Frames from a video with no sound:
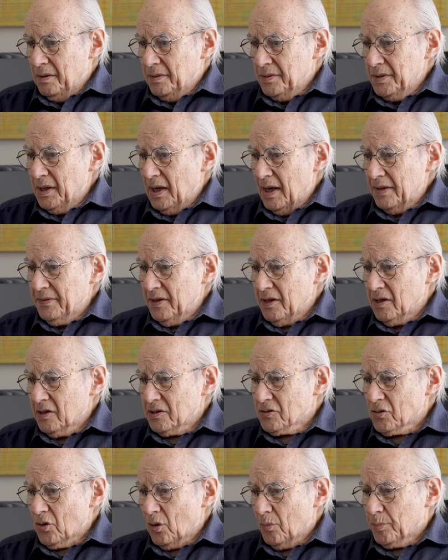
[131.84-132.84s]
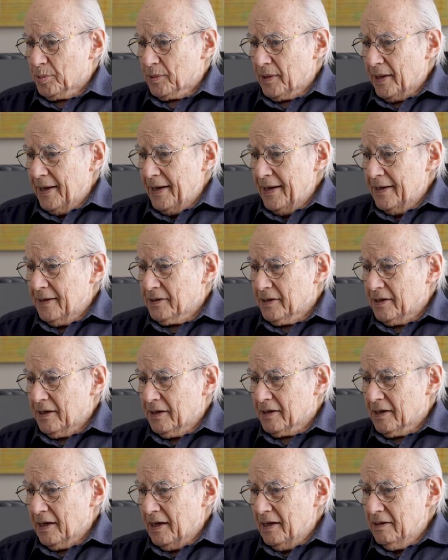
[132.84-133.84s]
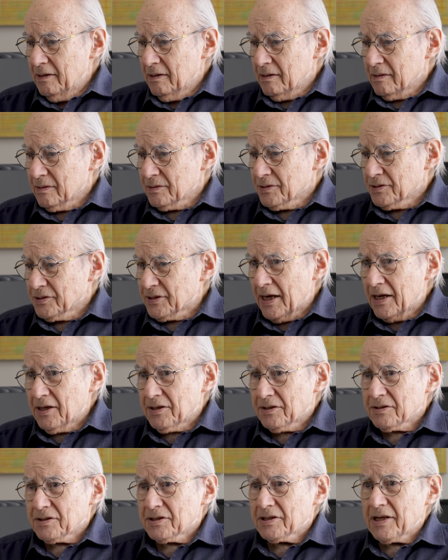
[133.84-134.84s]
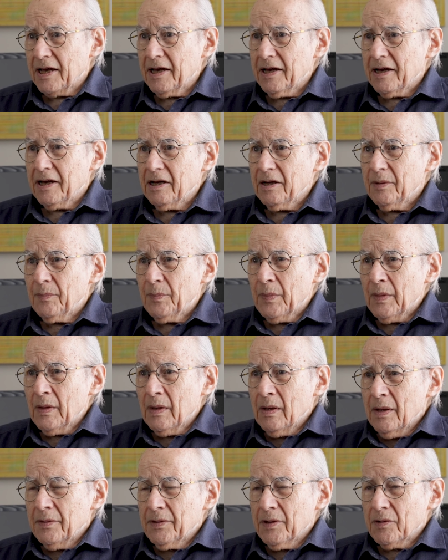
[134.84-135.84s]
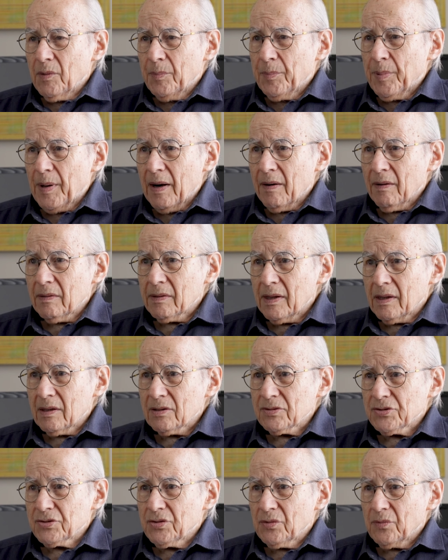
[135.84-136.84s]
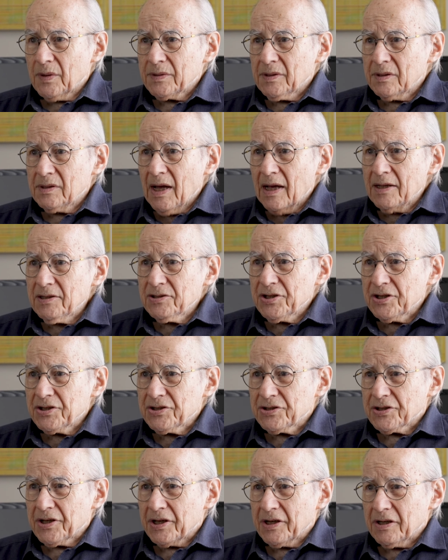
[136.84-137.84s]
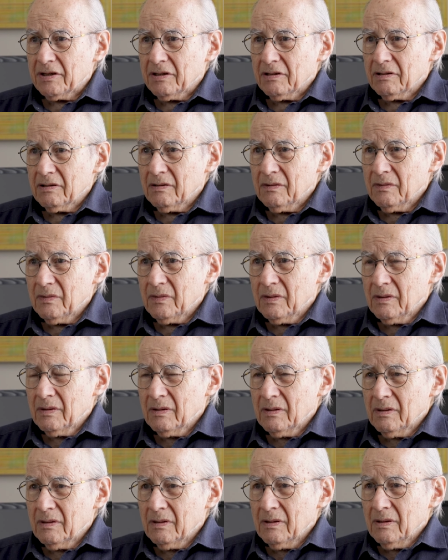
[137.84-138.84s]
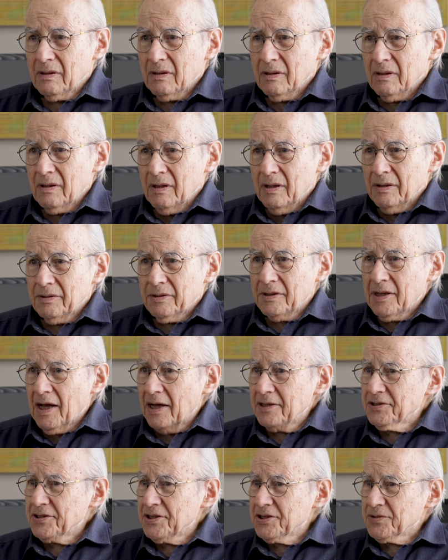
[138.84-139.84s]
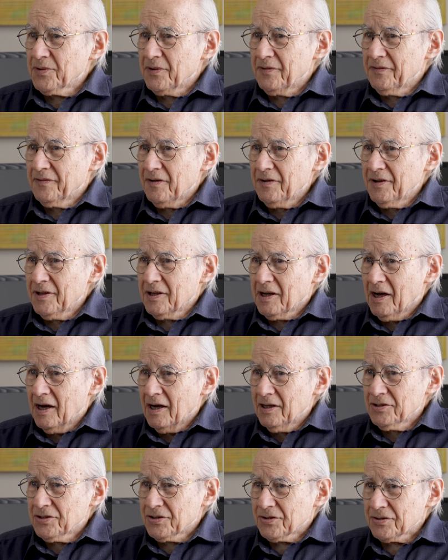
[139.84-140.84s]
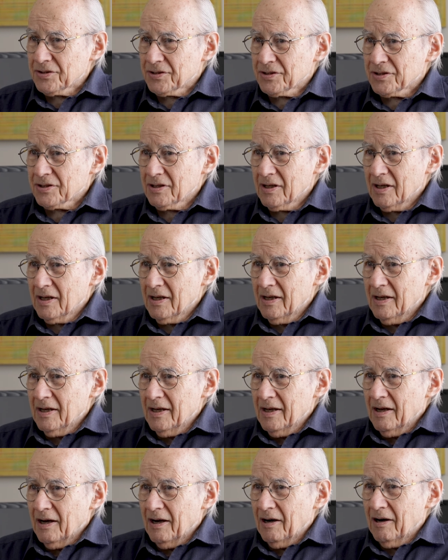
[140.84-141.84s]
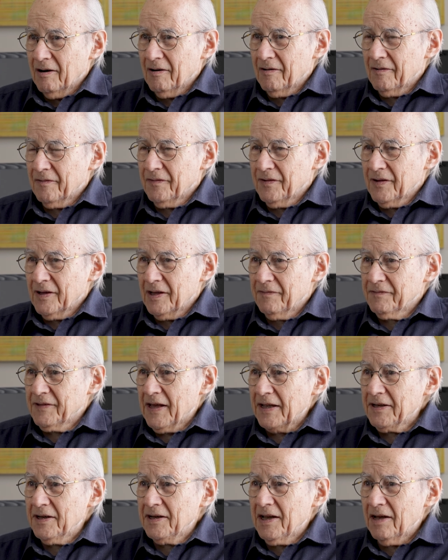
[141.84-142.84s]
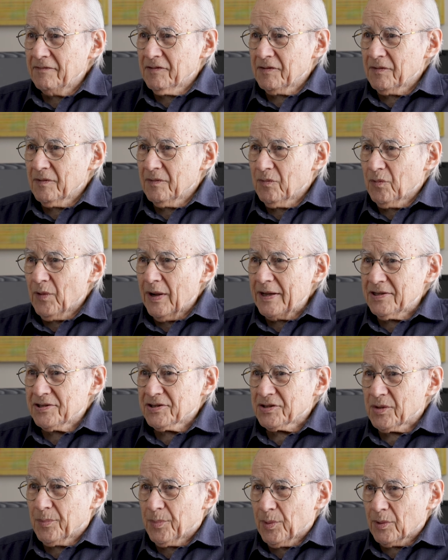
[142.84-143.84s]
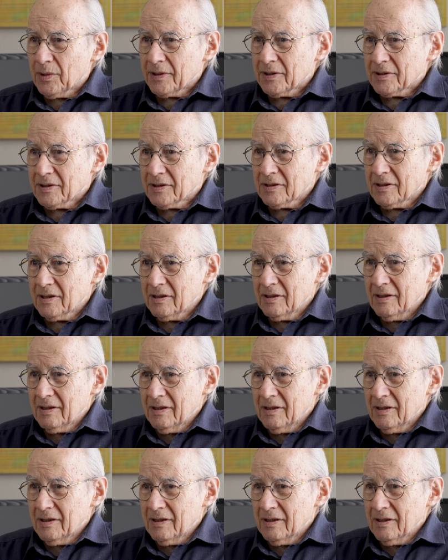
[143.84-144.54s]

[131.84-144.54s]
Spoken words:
Yeah, I think it's all planned. And again, sad to say, there are parallels to what the Nazis did. The Nazis were very conscious of, if they didn't have to waste a bullet